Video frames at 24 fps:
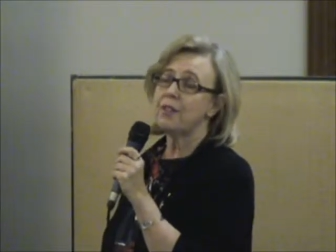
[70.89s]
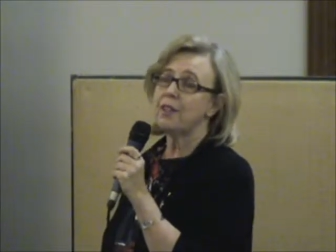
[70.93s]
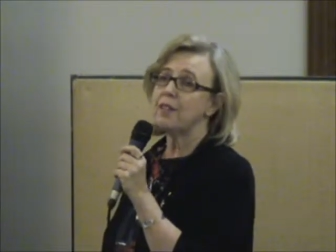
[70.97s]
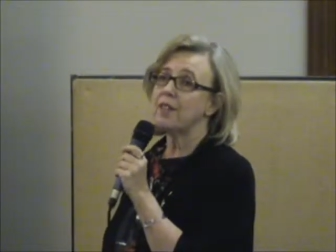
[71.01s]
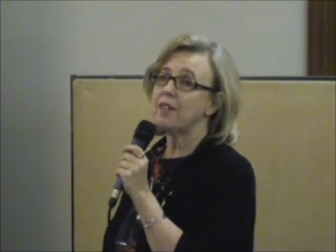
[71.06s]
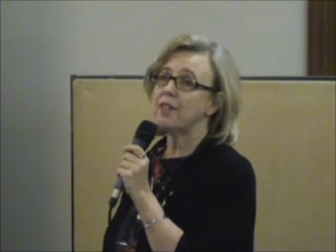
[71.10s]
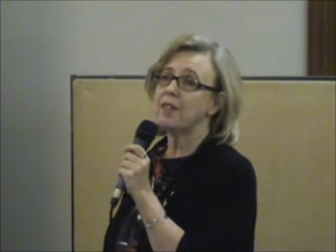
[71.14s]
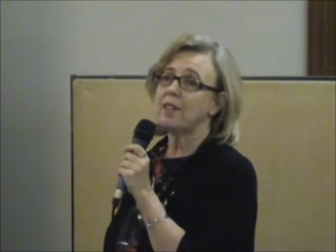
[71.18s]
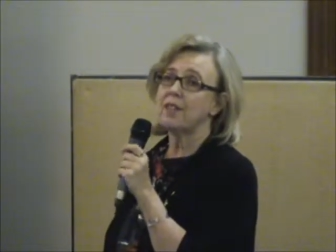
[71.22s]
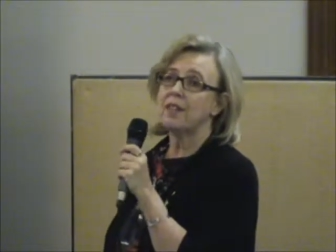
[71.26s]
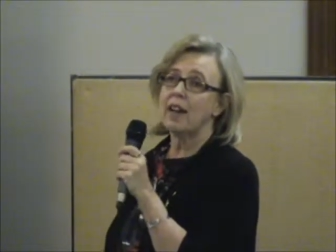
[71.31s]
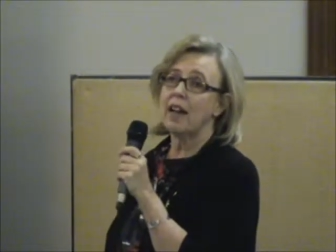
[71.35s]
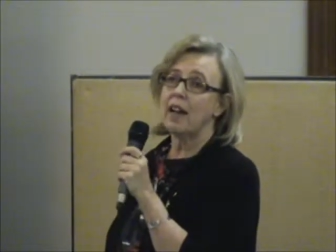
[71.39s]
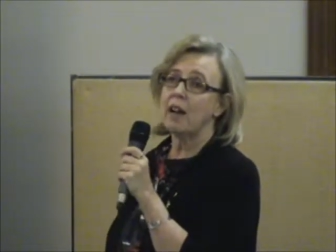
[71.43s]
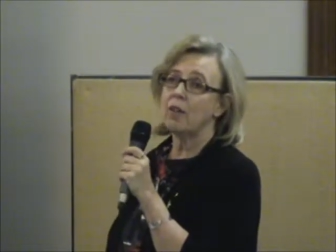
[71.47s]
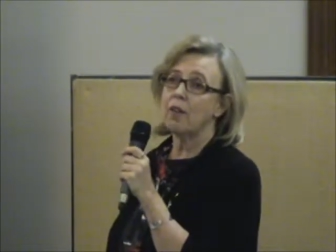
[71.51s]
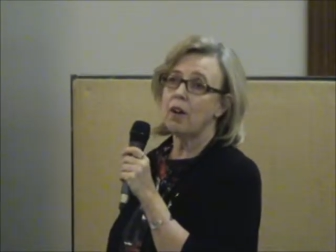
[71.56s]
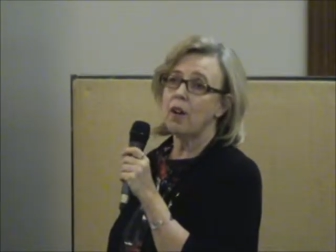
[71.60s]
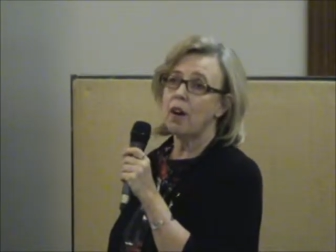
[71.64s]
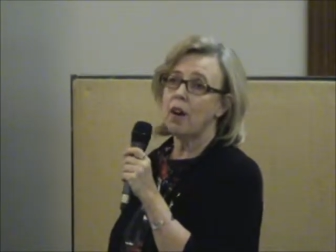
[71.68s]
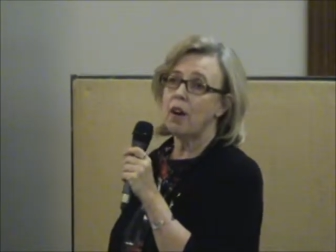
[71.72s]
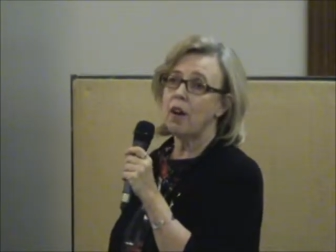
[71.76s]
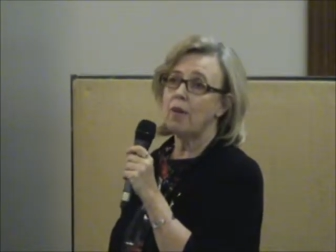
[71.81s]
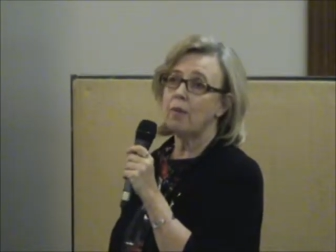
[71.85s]
This is a
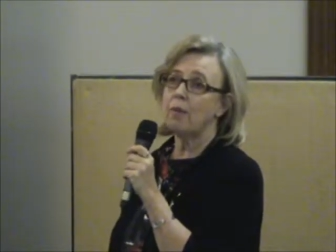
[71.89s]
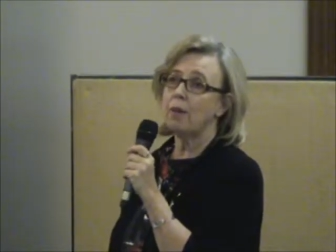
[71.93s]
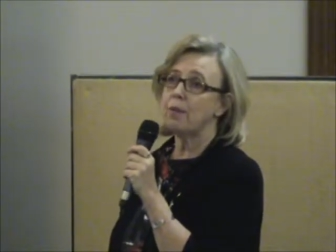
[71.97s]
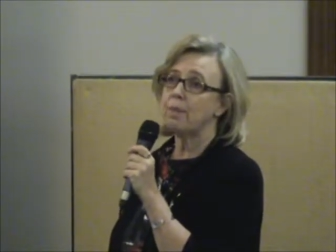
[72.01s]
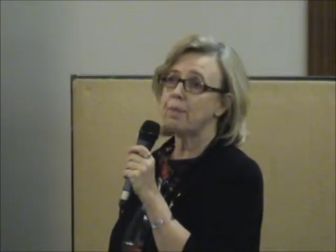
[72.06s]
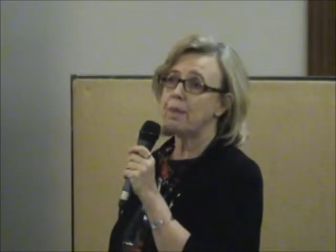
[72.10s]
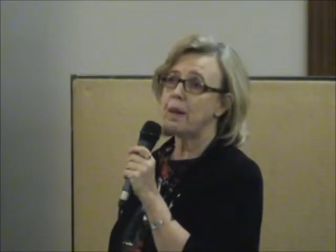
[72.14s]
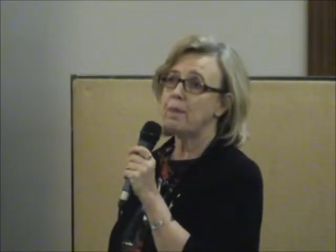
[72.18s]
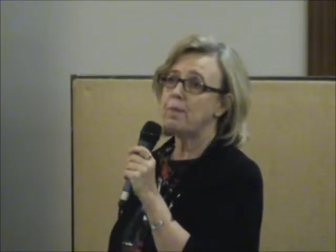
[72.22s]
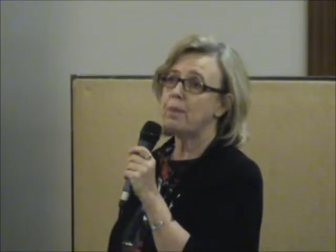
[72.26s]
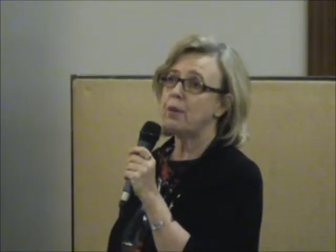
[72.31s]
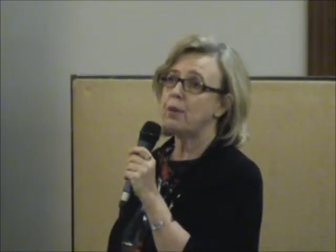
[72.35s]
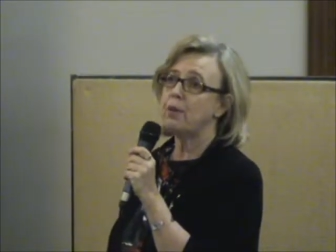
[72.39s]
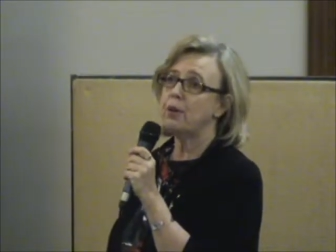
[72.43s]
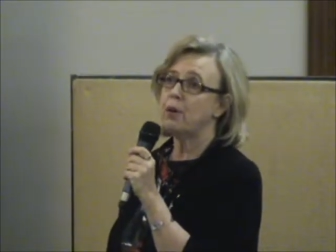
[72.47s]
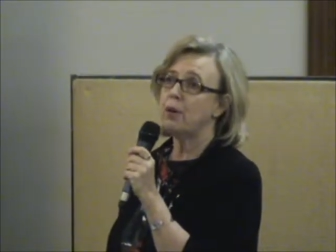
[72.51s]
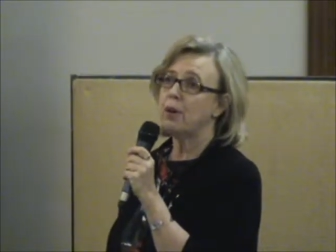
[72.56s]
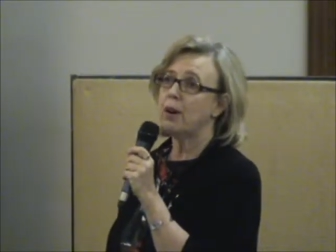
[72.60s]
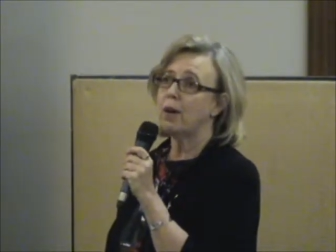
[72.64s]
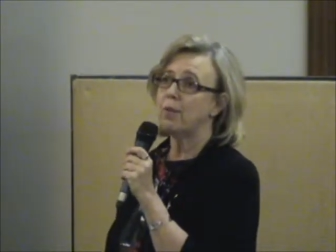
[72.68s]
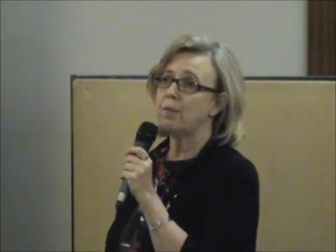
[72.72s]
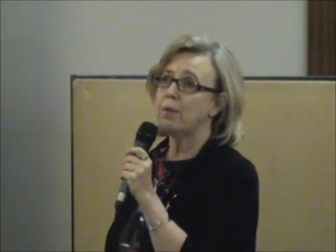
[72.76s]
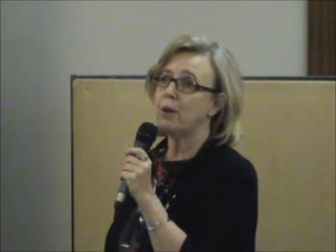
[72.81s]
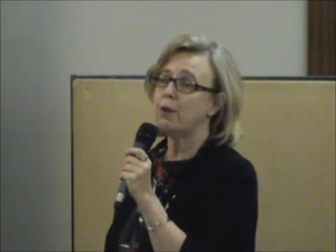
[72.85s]
town hall with people
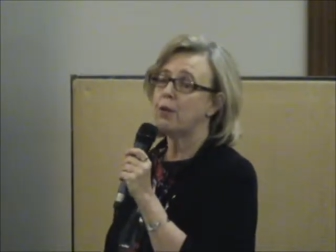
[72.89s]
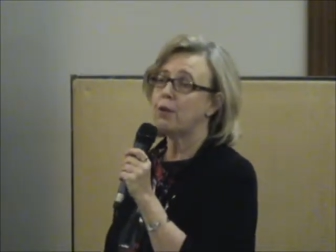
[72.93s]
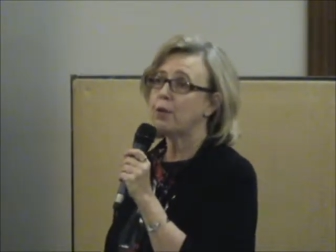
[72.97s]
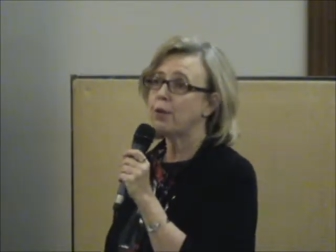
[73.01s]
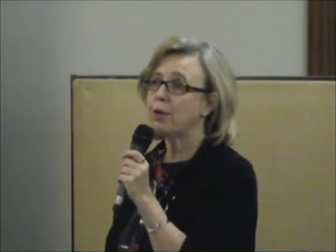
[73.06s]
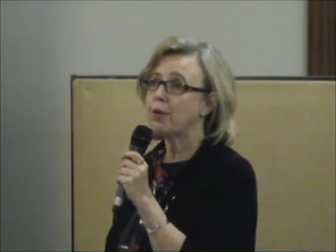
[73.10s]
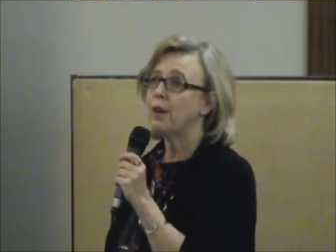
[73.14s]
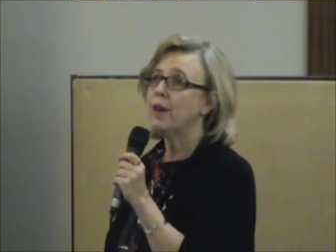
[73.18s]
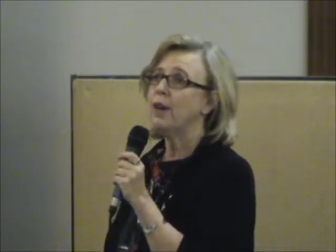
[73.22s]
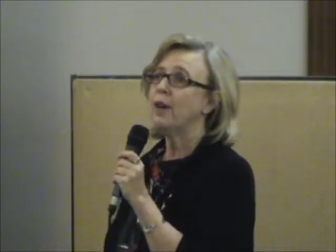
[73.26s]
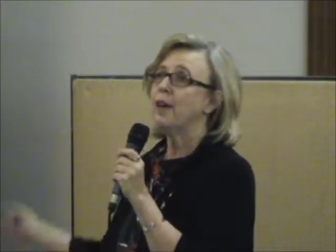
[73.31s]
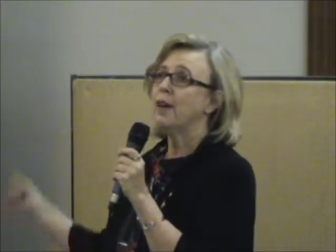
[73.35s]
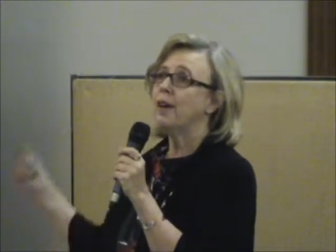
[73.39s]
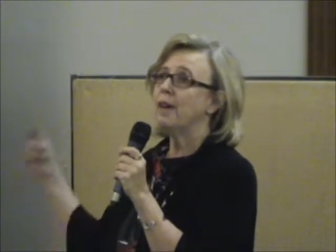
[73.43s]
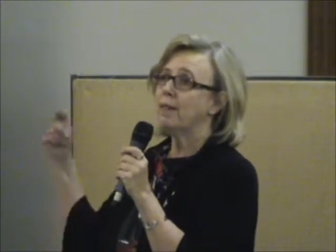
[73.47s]
who are both